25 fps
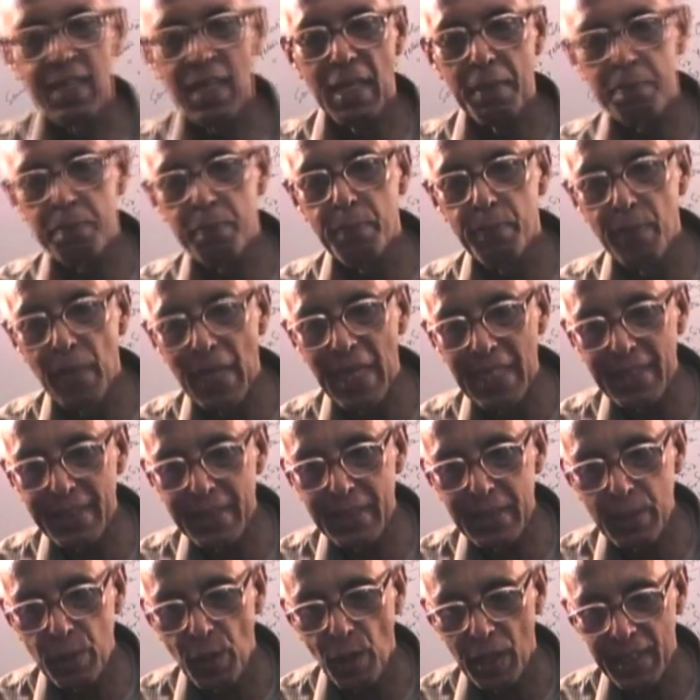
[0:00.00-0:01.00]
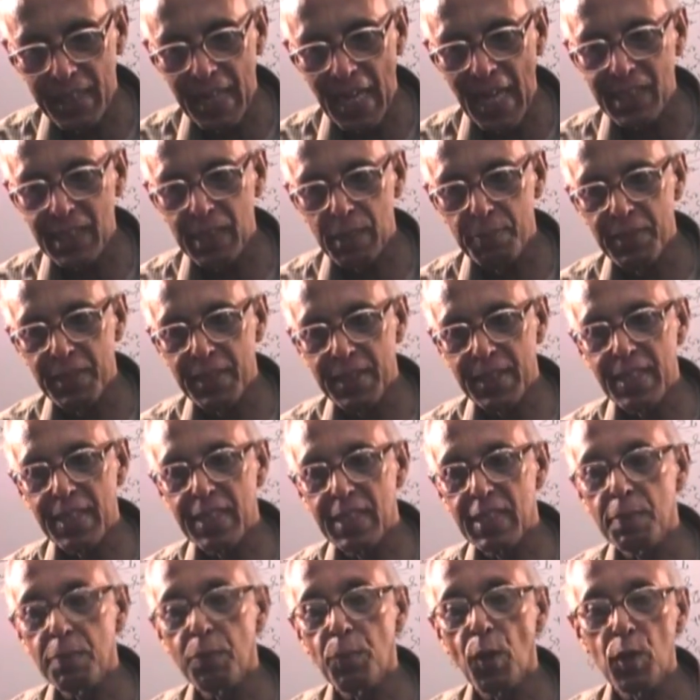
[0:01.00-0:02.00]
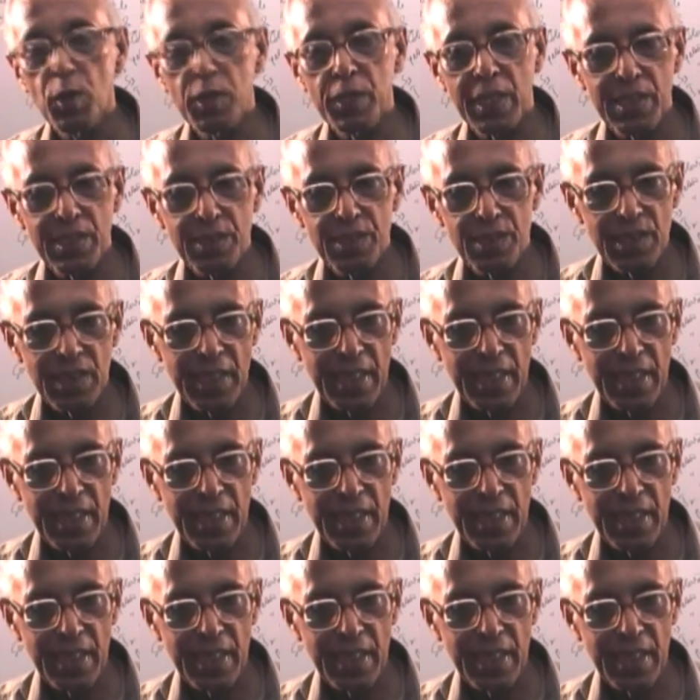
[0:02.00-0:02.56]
their conductivity in the molten